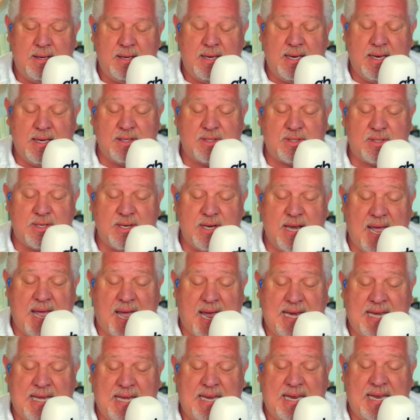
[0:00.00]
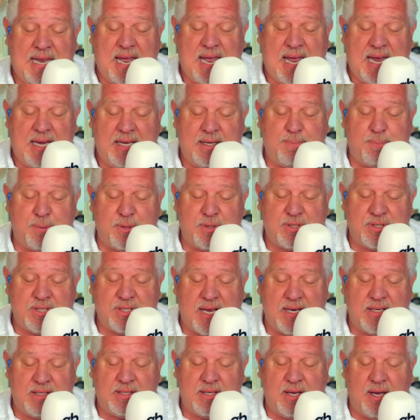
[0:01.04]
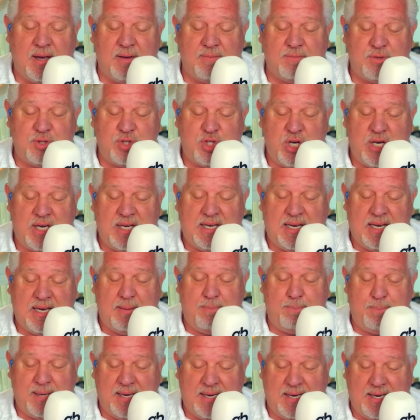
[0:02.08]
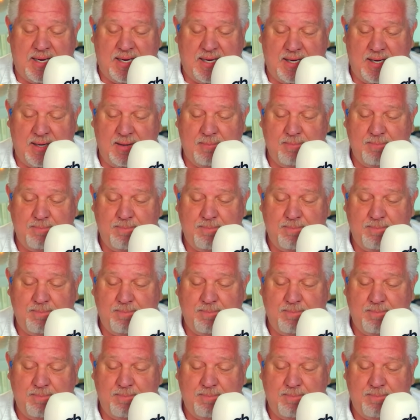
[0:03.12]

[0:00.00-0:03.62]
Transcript: is 98% of GDP.